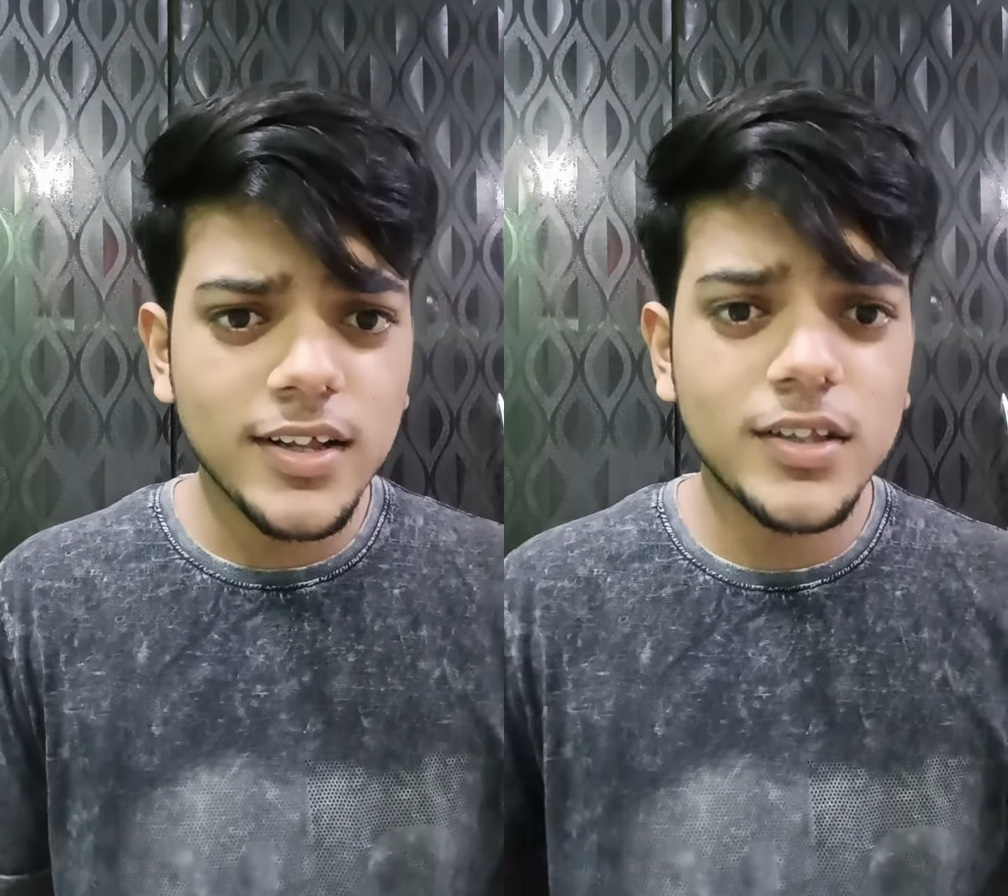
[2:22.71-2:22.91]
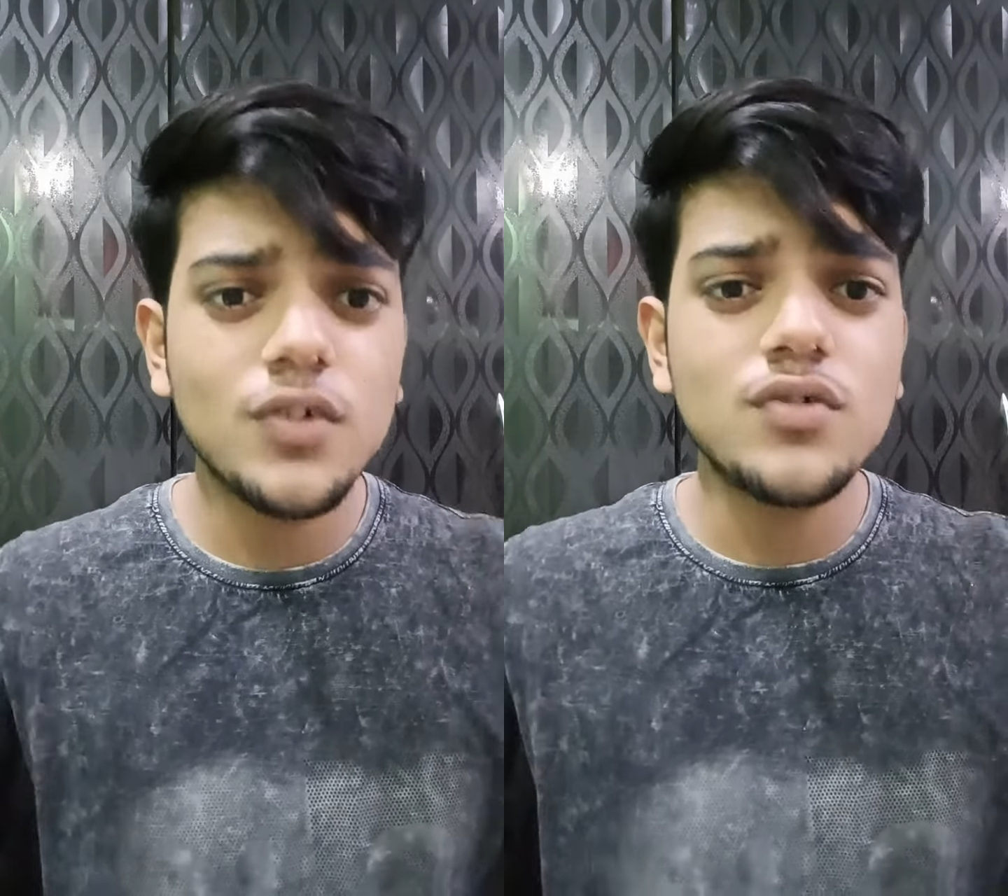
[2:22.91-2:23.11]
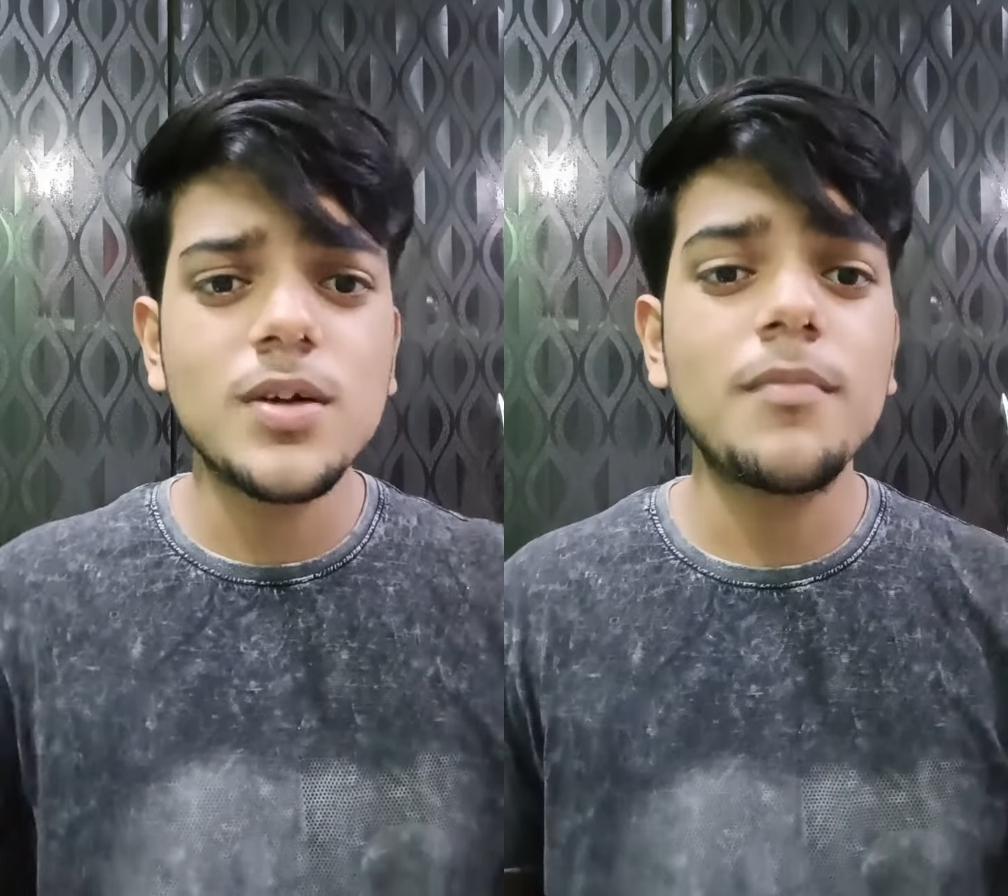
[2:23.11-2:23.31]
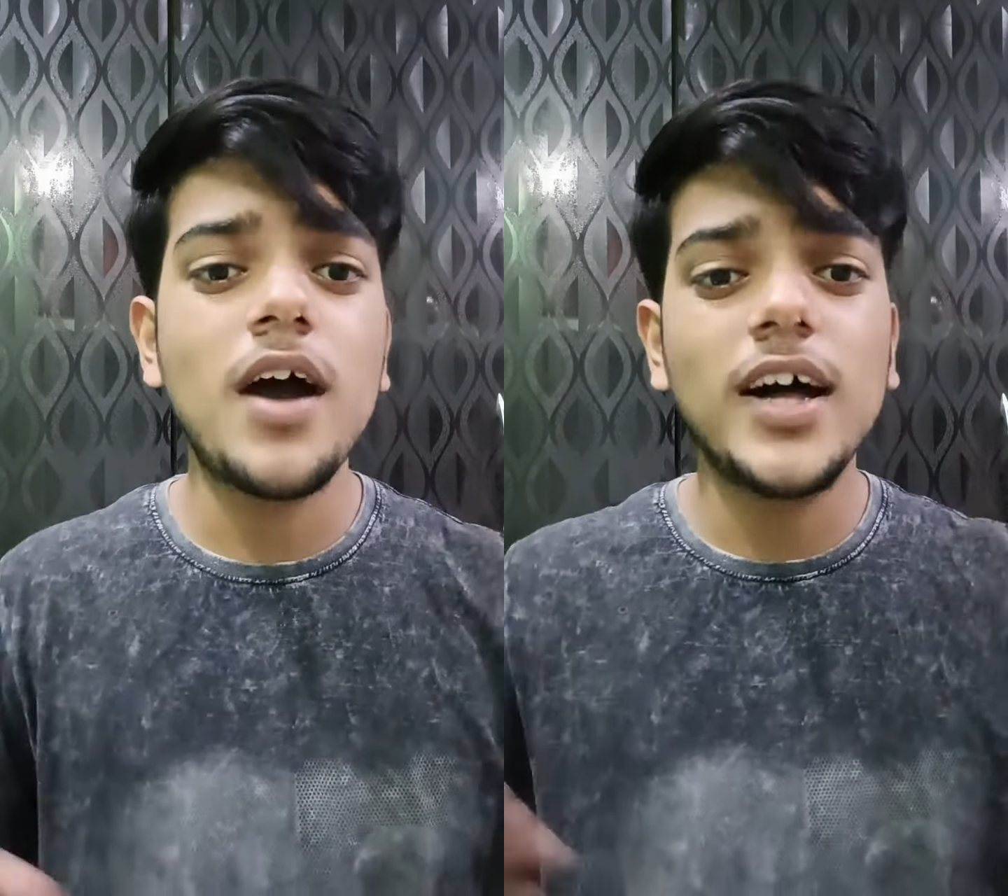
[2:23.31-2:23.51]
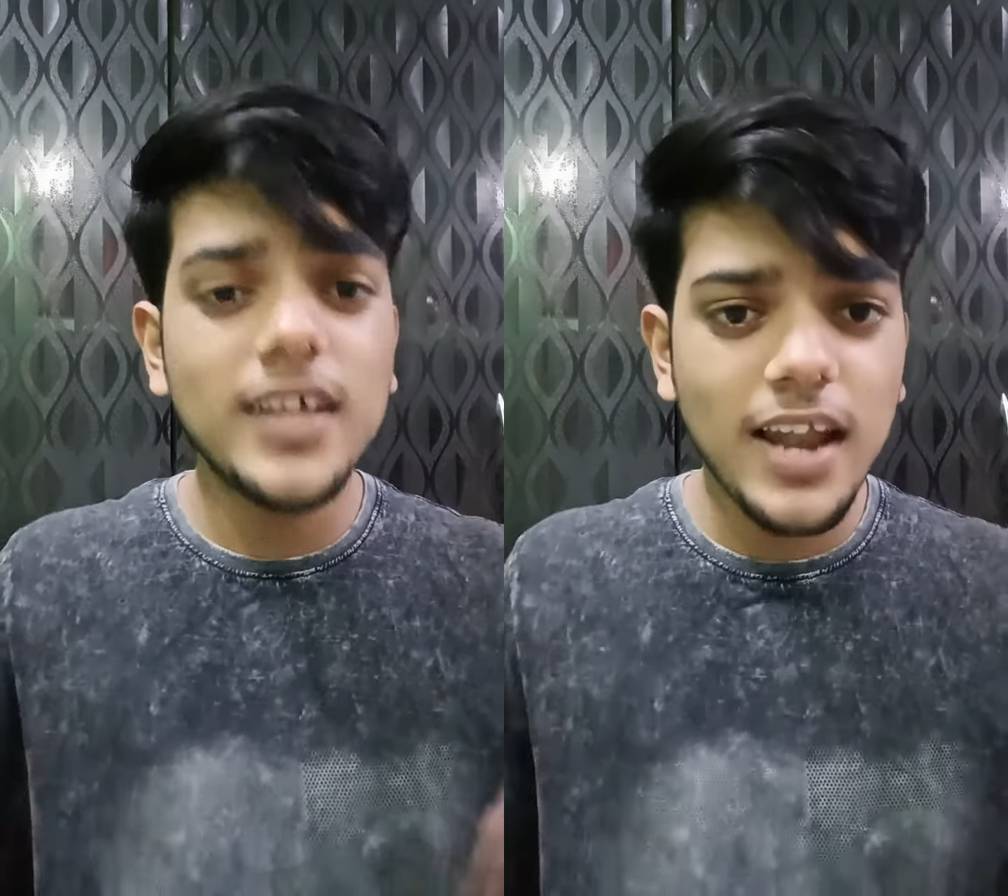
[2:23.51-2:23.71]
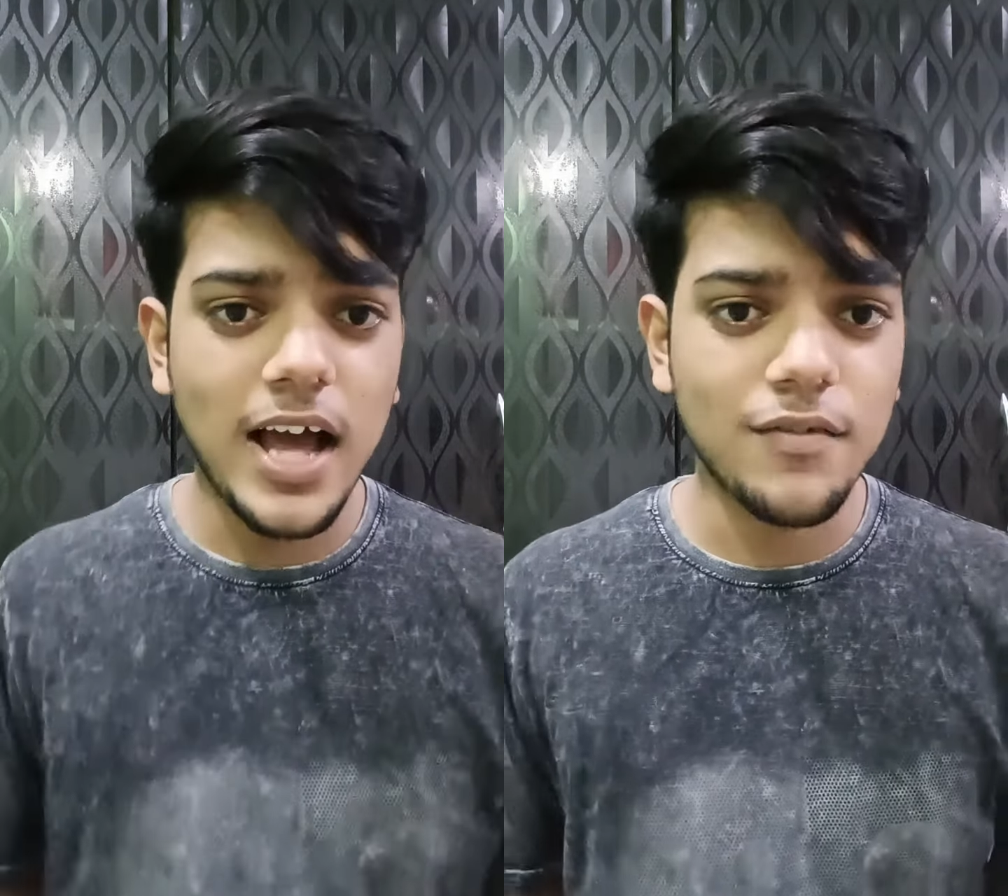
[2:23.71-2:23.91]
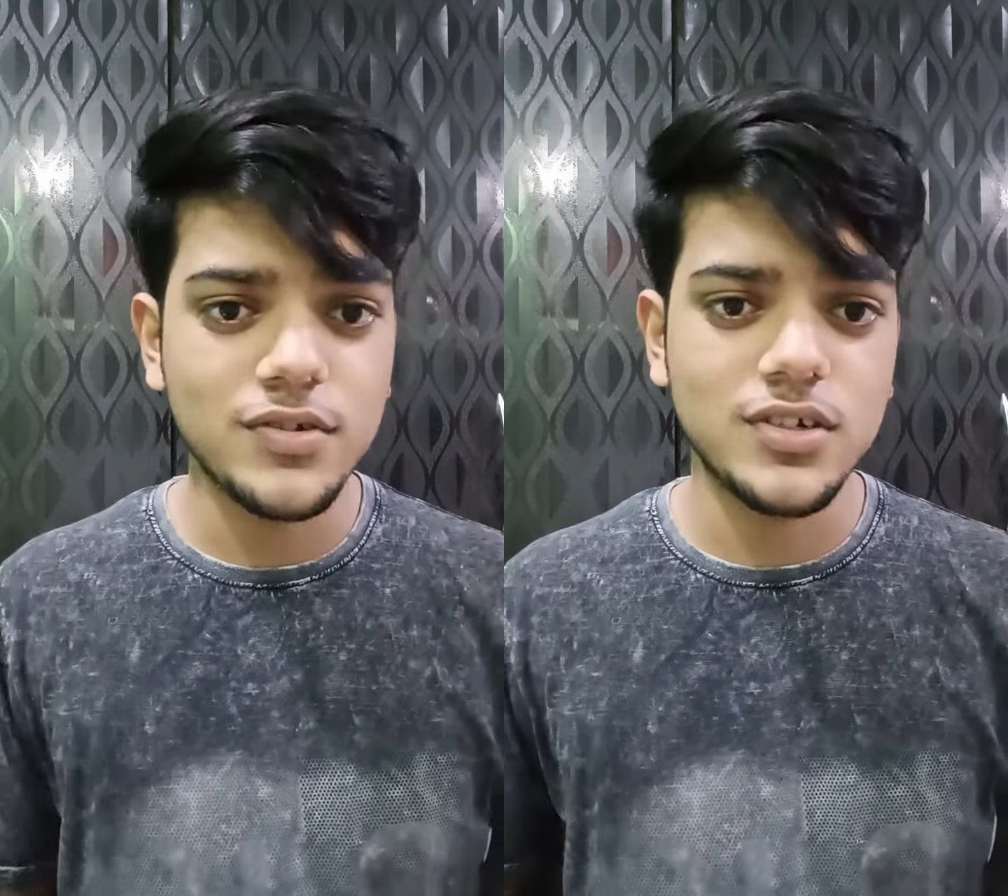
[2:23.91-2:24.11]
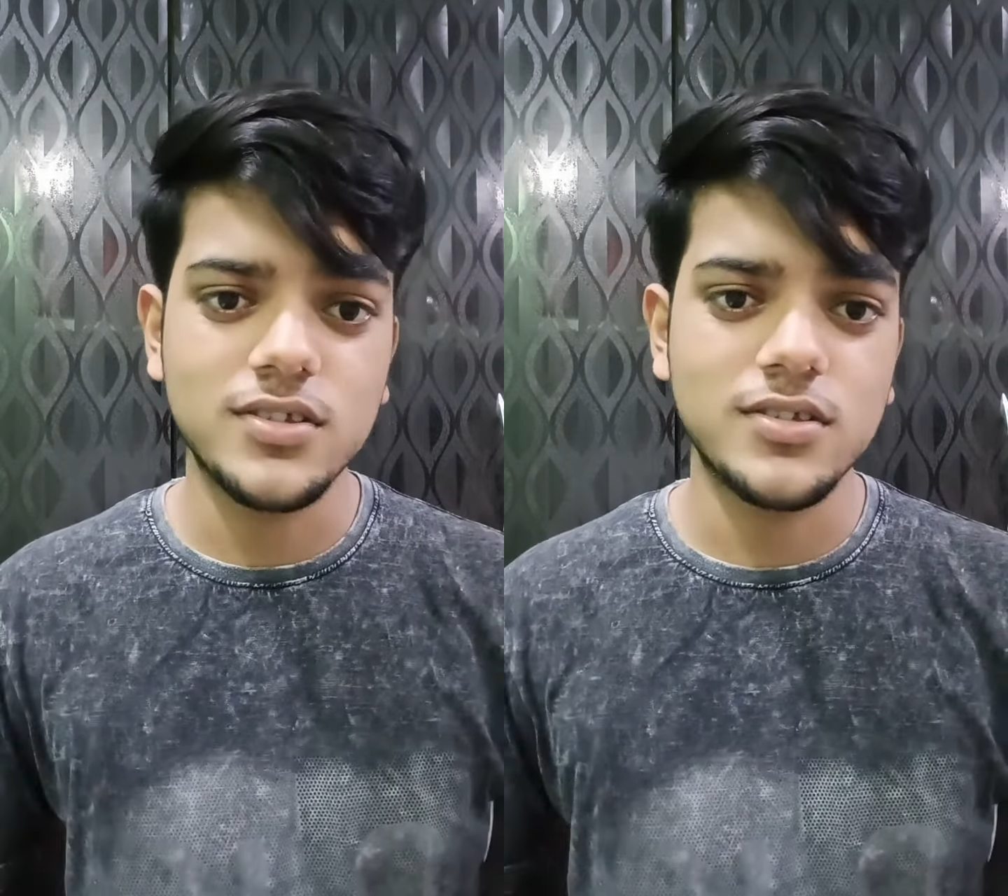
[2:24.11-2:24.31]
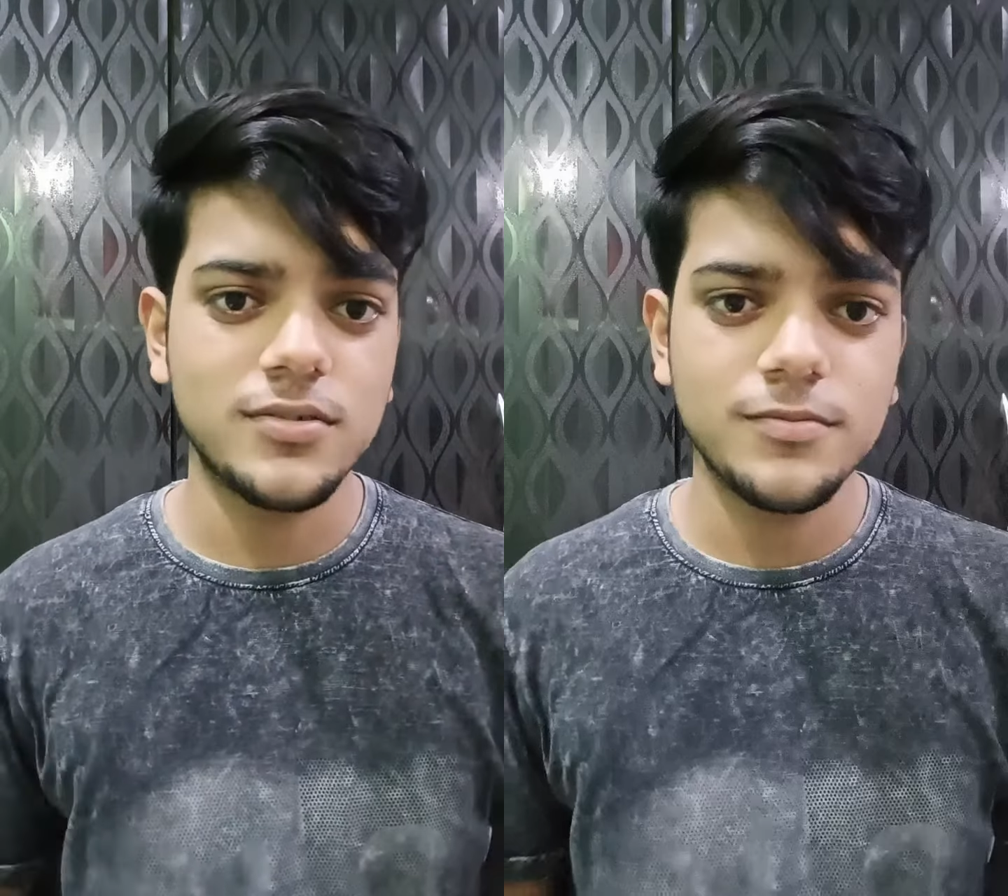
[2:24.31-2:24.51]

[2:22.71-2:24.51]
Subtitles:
they know some other languages.